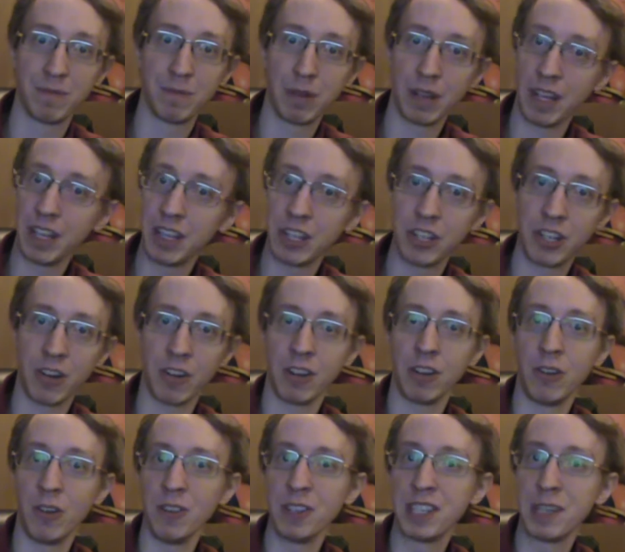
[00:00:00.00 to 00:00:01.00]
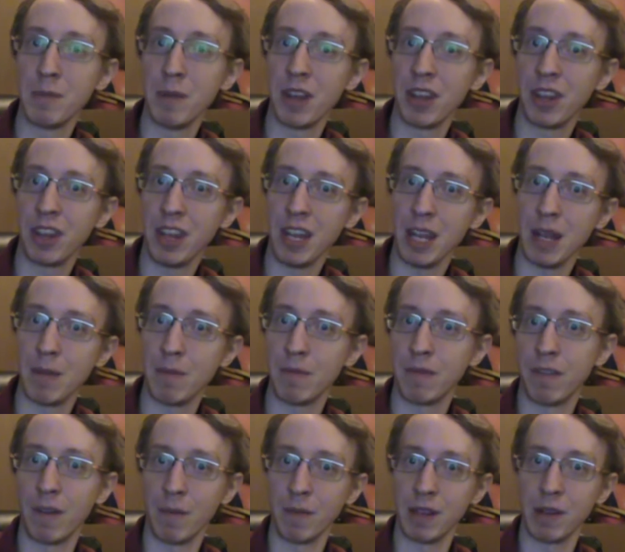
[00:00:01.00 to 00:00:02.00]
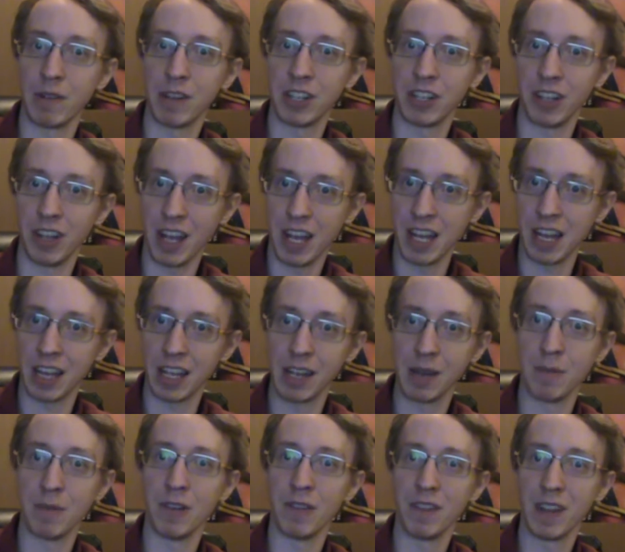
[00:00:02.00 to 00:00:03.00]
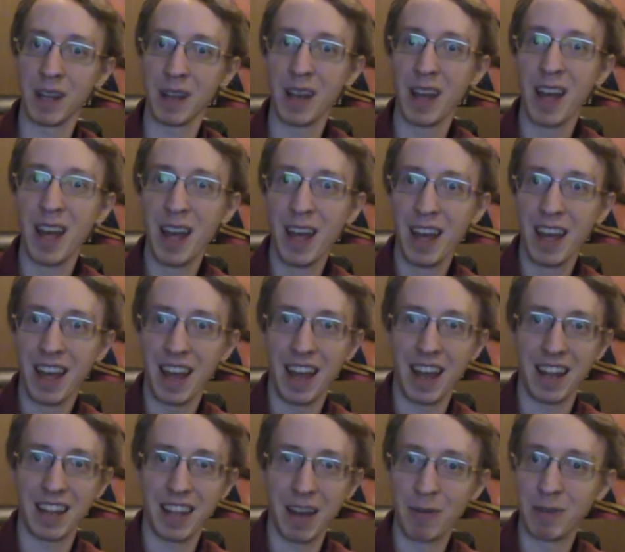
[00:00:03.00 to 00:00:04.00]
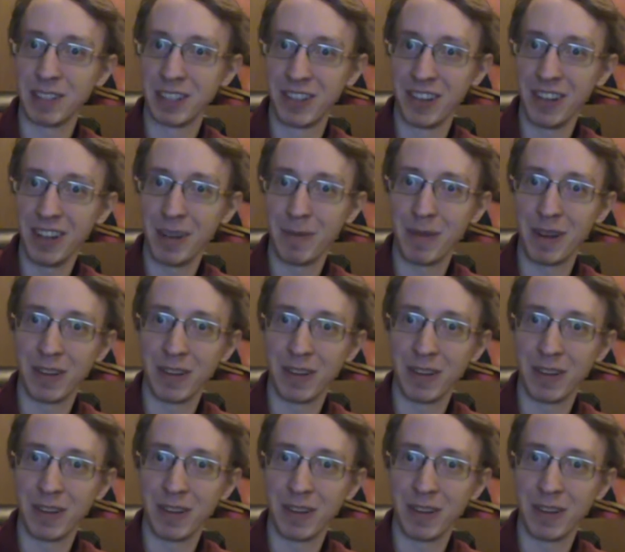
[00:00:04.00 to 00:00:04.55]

play the Jerry Goldsmith theme from the original Alien movie, and that was good.